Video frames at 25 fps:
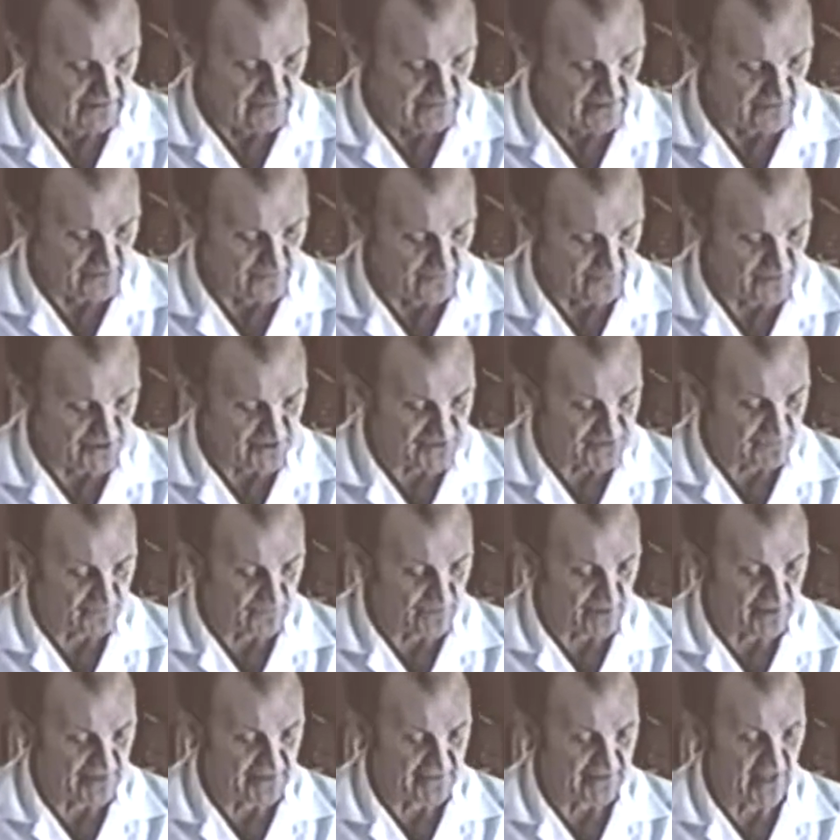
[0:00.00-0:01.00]
Now the reason
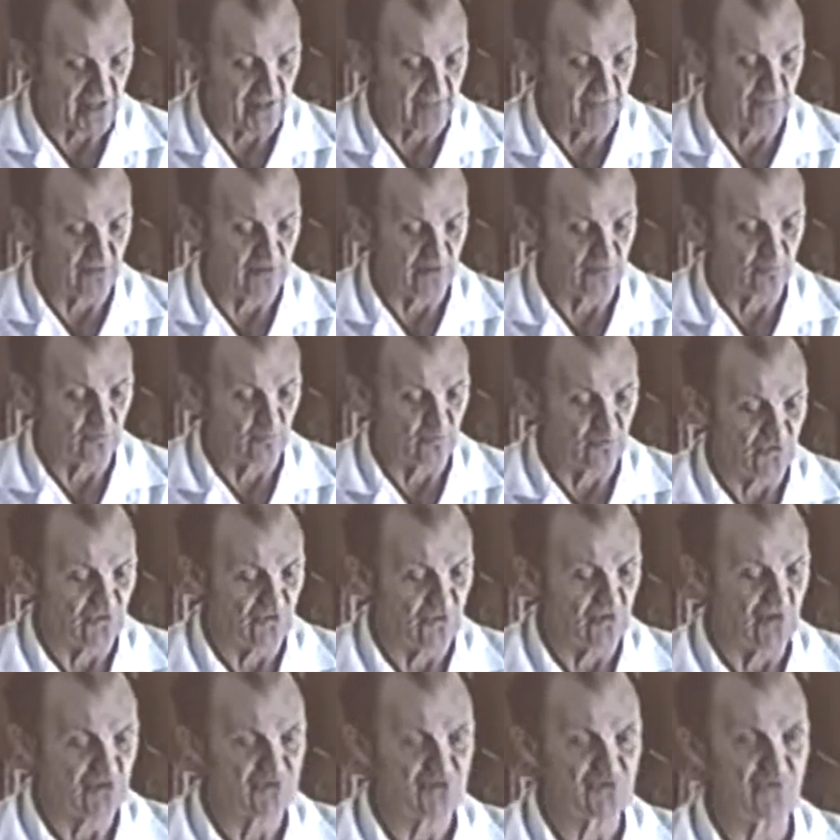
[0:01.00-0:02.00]
why Naboth would
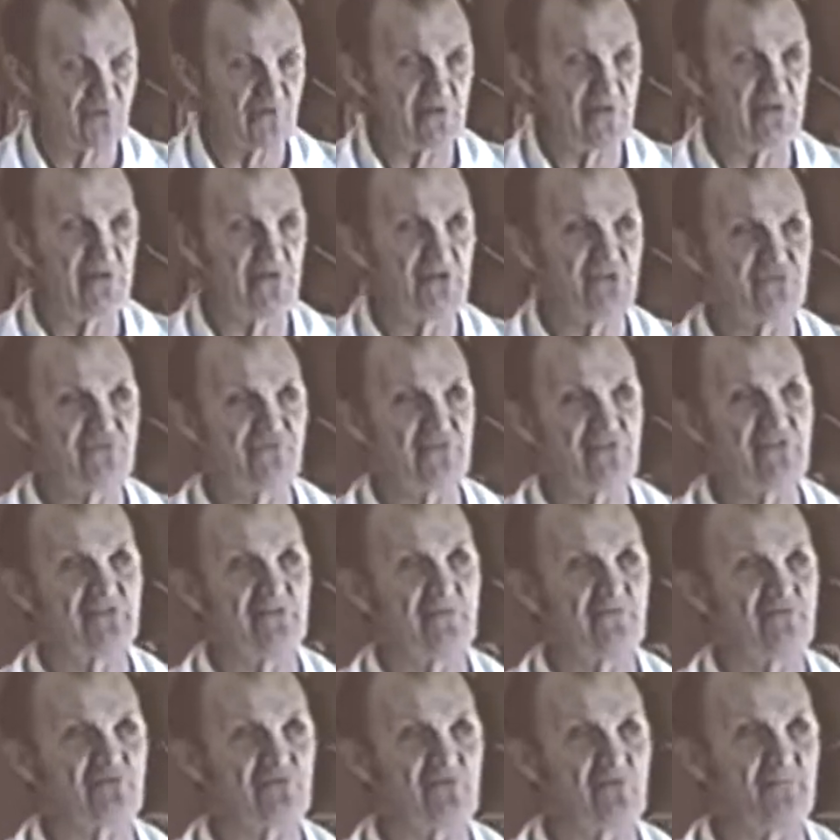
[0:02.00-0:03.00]
not surrender his
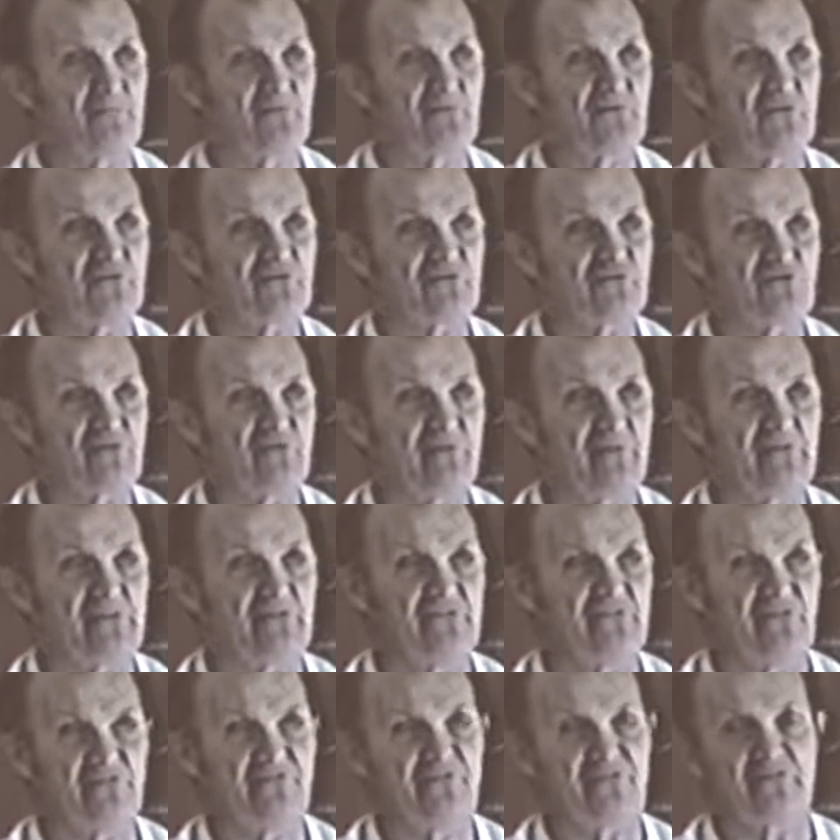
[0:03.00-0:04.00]
vineyard was not because he was
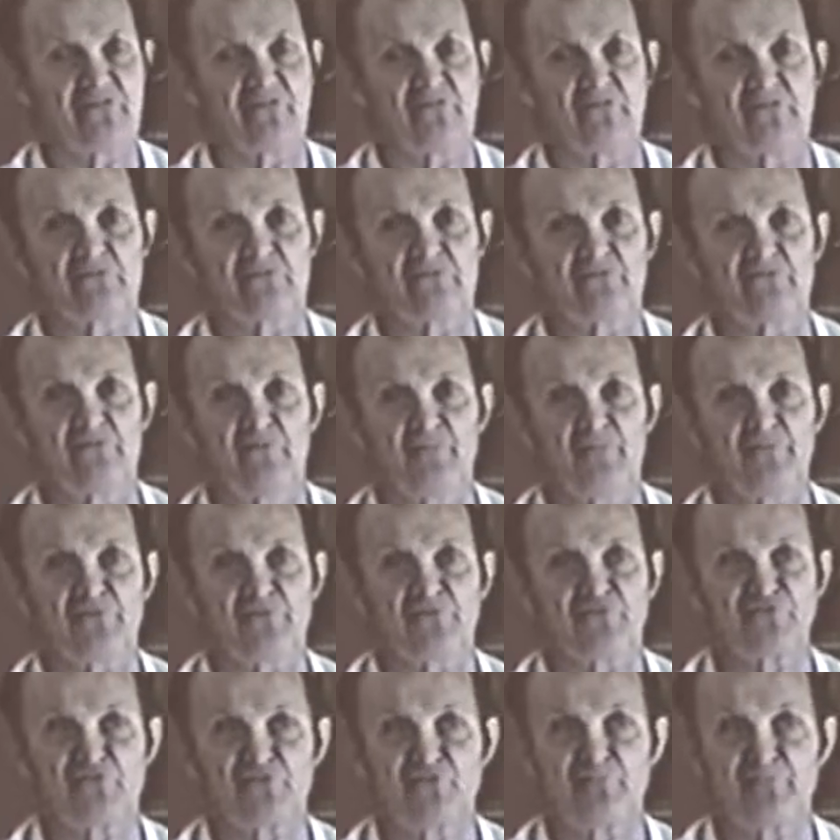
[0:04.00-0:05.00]
being difficult, not
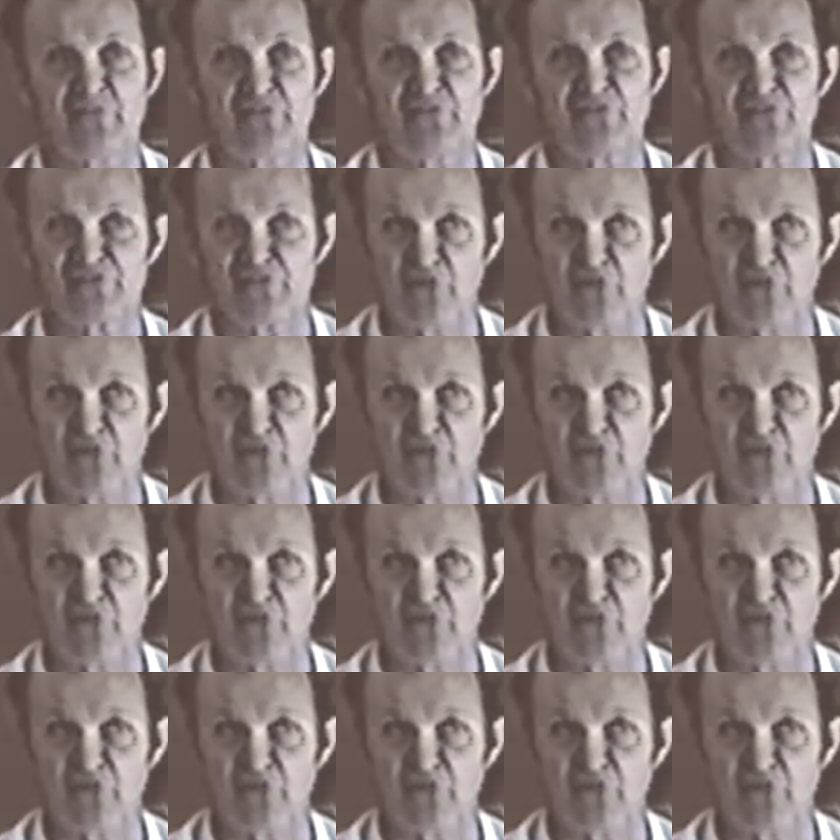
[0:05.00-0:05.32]
because he was being